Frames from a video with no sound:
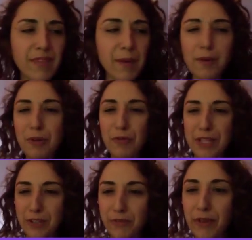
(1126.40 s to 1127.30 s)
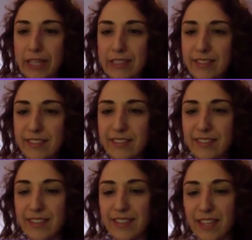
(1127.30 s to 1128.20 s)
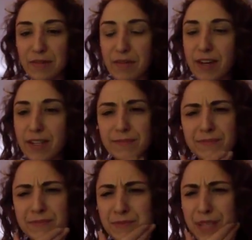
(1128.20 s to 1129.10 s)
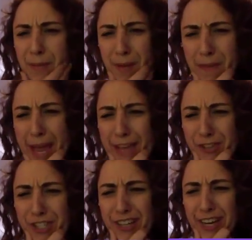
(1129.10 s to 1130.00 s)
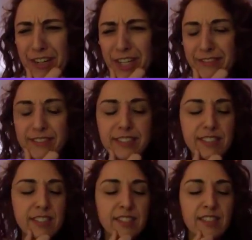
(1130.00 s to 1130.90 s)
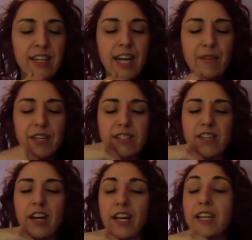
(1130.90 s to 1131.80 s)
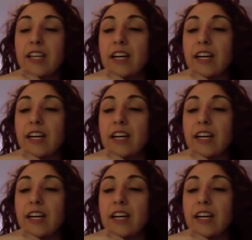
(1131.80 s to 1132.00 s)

don't know if that's a fight. Would that be a mage? I don't know. I'd have to ask Scotty.